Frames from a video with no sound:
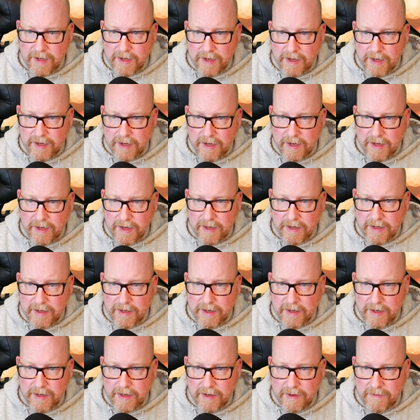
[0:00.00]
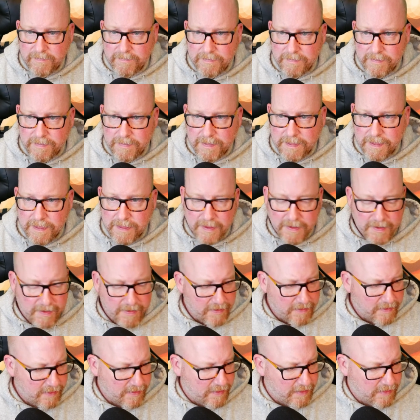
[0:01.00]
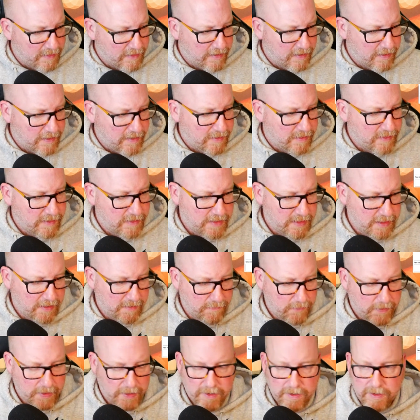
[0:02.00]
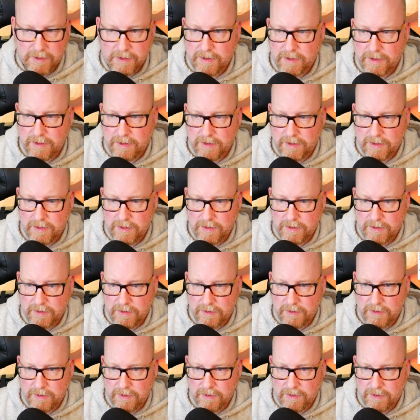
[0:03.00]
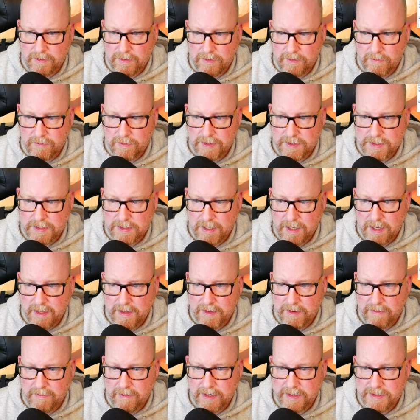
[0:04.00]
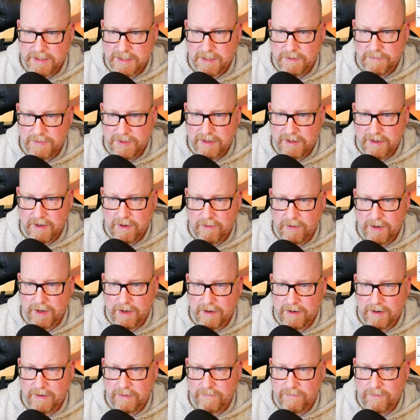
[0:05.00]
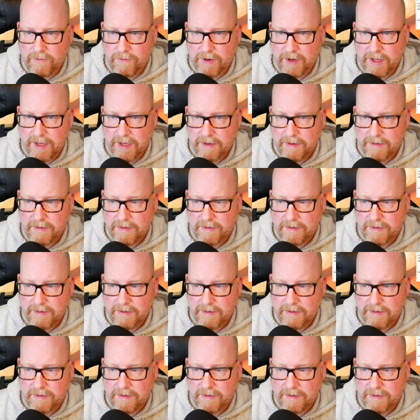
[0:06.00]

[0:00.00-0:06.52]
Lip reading: and see if we can do a... Oh, there is something going on 40.